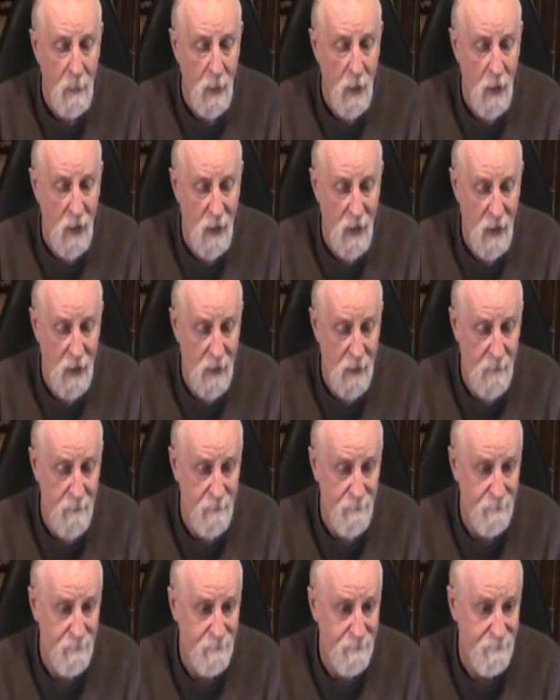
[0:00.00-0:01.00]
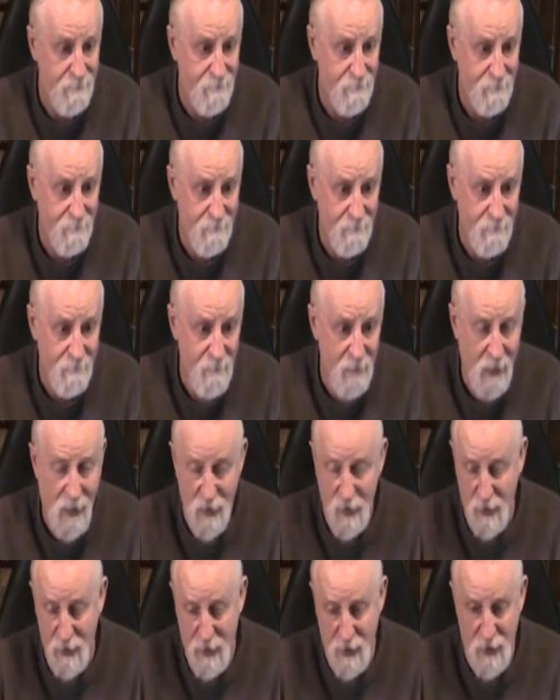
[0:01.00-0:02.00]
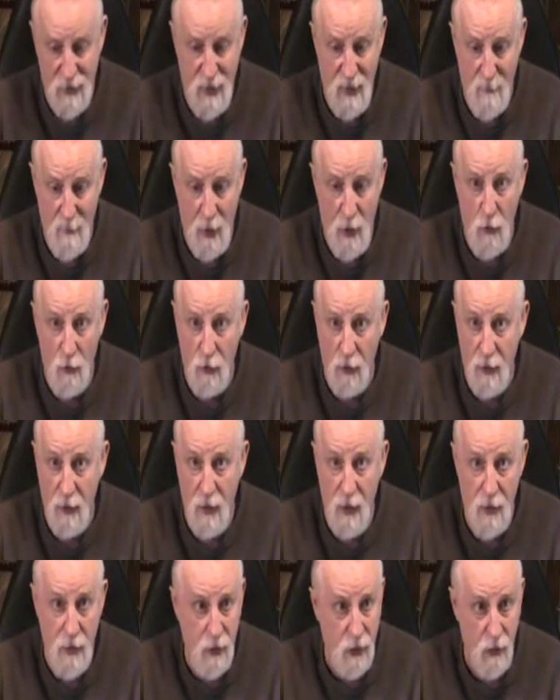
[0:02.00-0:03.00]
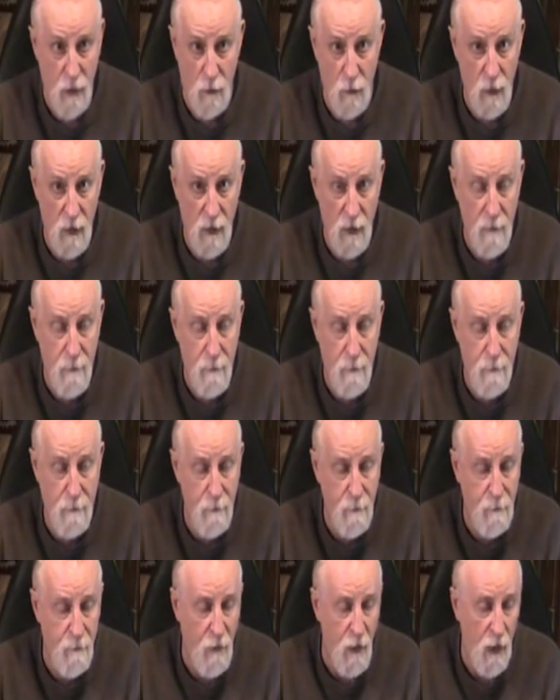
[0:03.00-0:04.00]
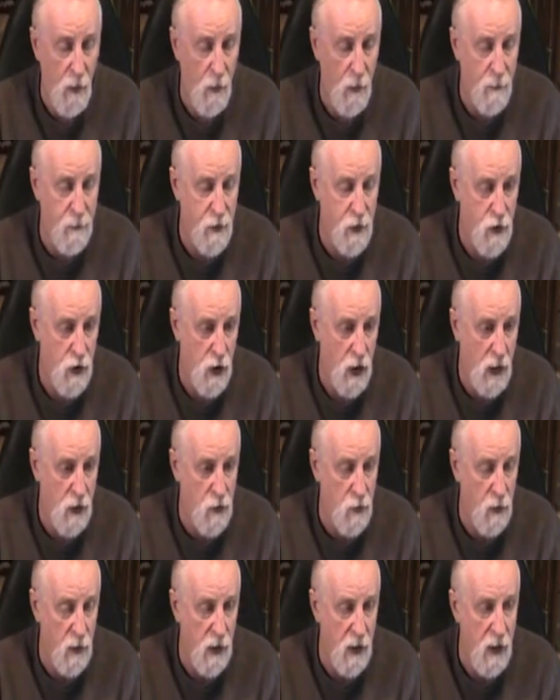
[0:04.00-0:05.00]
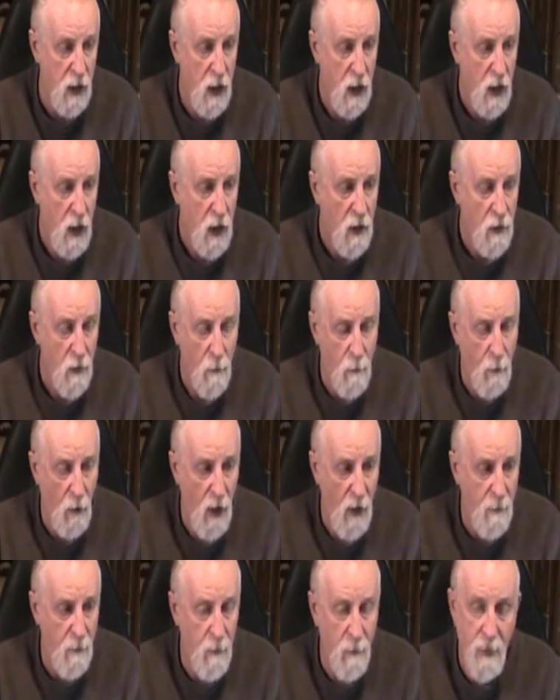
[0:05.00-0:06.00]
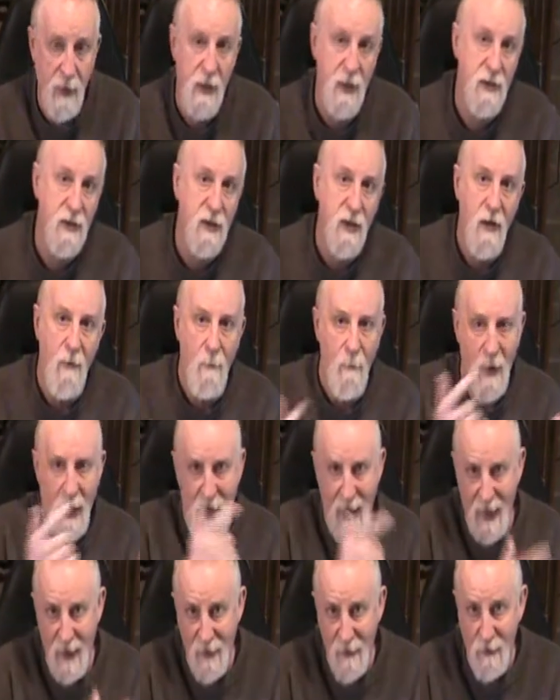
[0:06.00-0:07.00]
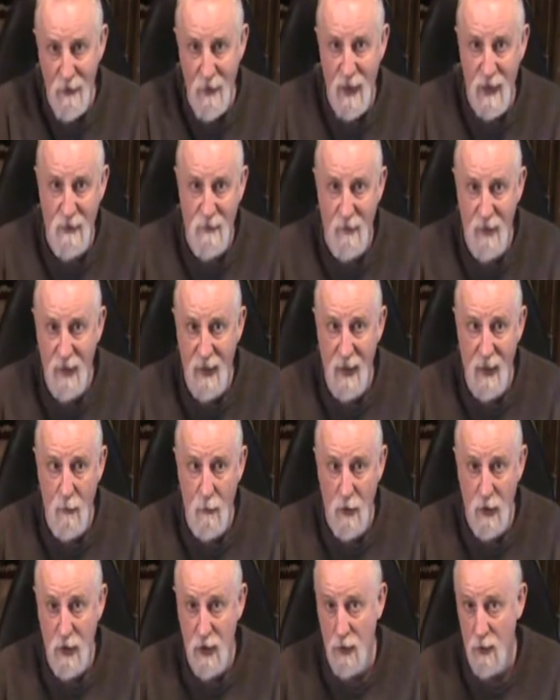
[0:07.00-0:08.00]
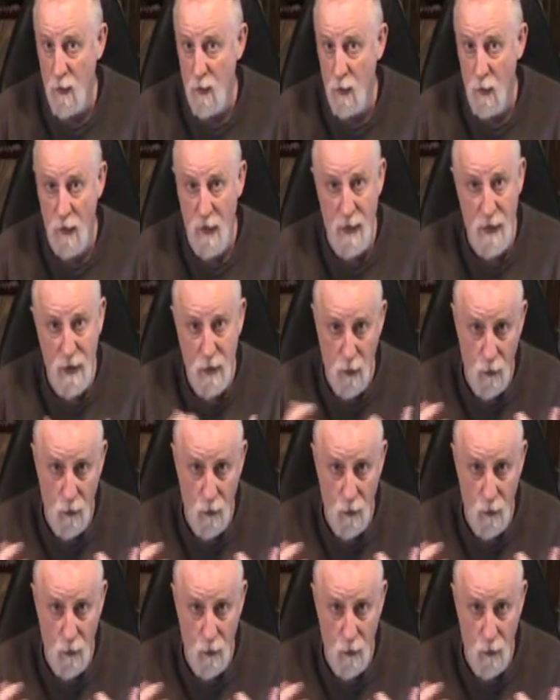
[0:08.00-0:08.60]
Because it's a semi-only gun, you can really follow up the shots with it. The problem is, my other SVD, which is really